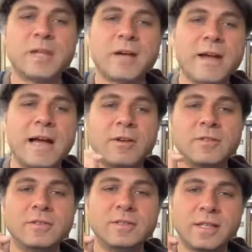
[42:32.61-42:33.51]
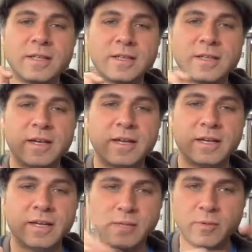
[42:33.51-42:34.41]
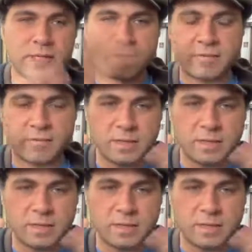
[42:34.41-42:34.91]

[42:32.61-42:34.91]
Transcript: around because